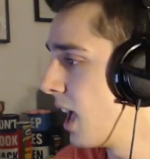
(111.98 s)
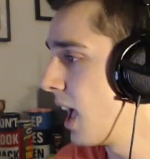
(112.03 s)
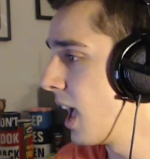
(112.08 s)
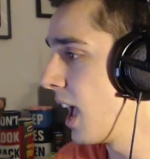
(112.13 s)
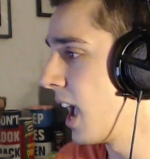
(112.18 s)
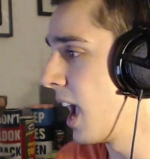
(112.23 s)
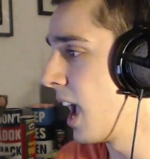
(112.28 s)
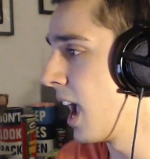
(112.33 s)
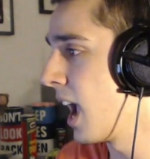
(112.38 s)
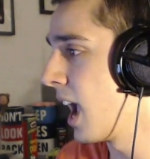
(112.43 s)

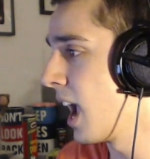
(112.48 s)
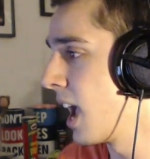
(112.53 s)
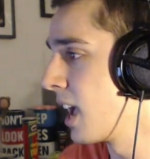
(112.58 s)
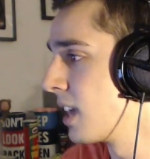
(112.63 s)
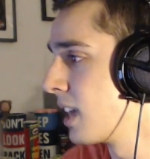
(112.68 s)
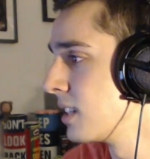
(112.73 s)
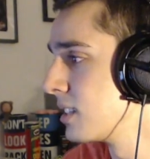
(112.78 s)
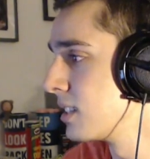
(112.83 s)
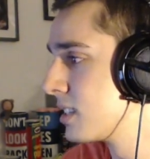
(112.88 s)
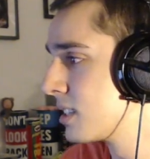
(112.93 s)

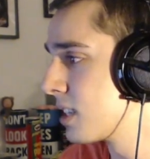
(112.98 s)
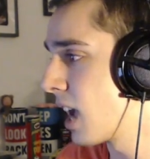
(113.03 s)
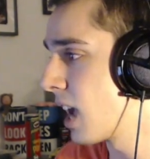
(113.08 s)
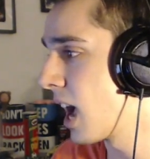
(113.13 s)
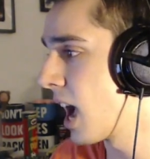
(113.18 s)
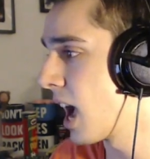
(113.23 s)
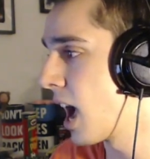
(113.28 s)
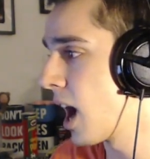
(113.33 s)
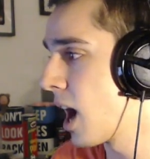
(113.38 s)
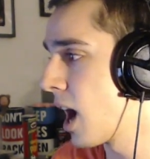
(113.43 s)
and
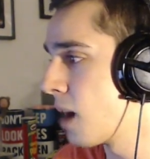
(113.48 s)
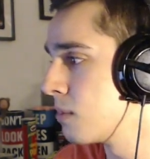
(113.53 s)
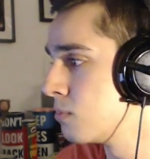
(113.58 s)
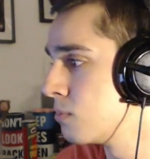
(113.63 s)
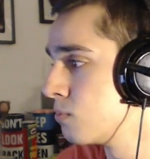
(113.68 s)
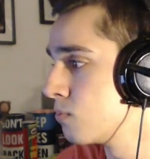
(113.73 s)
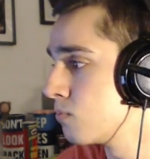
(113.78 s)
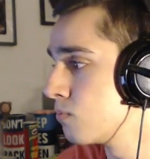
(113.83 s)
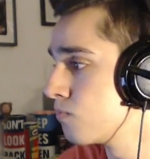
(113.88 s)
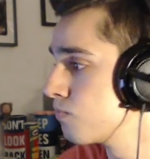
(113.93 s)

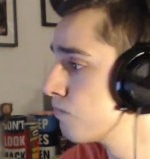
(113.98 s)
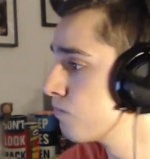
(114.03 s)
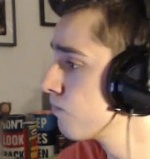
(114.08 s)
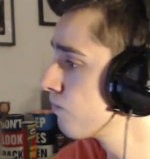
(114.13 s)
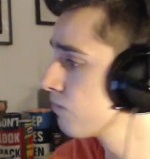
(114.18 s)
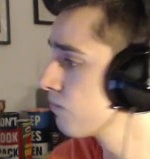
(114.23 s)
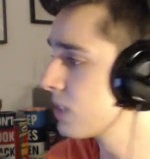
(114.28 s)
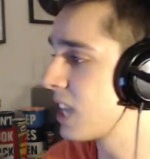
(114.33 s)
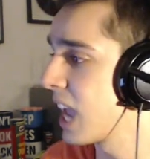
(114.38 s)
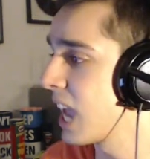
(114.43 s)
um,
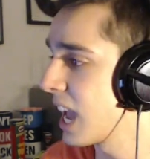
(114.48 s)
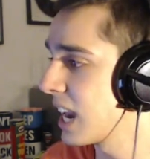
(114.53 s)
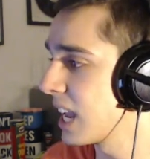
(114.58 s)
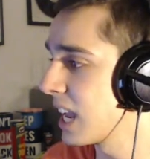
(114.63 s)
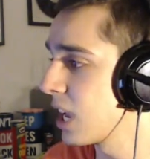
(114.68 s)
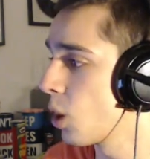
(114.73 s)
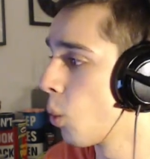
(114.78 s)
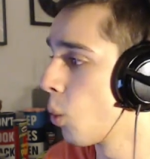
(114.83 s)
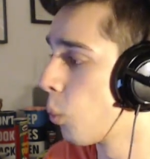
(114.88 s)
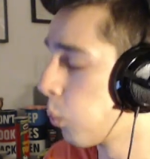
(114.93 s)

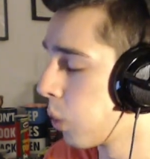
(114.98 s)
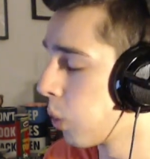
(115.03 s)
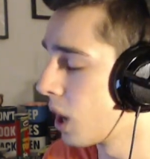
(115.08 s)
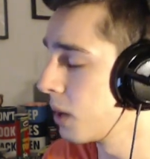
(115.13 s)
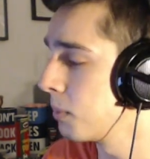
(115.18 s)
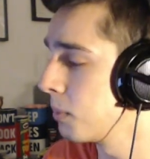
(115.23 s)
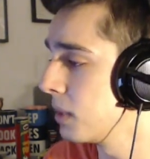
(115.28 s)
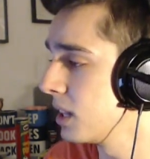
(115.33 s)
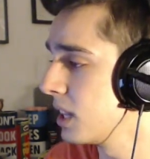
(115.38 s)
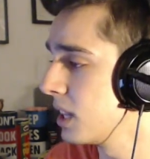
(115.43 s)
getting
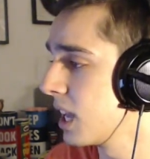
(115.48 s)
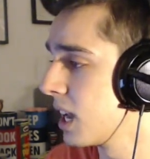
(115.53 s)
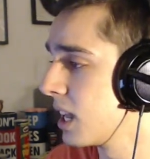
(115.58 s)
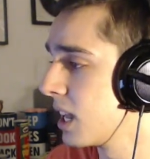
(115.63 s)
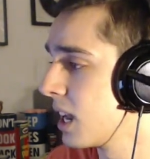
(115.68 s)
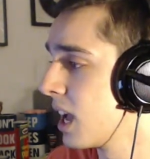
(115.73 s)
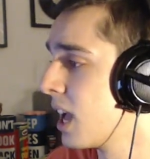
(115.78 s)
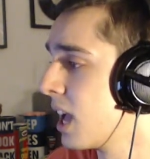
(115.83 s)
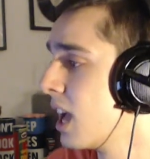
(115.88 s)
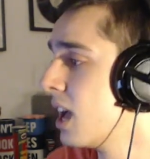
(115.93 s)
1
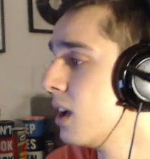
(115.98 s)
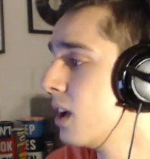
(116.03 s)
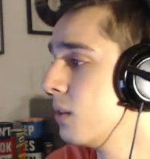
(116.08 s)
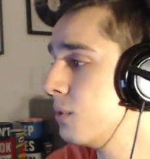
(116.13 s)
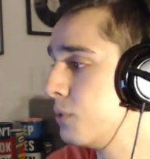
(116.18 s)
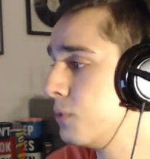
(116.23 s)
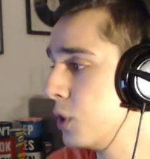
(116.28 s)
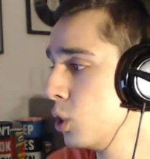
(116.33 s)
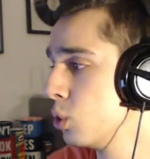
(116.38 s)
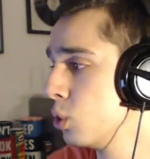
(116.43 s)
million
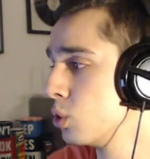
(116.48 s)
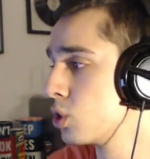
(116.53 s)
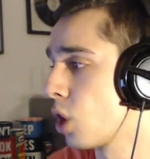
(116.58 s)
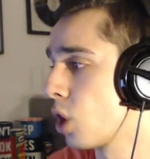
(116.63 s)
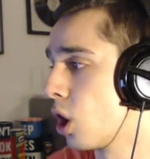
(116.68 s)
views on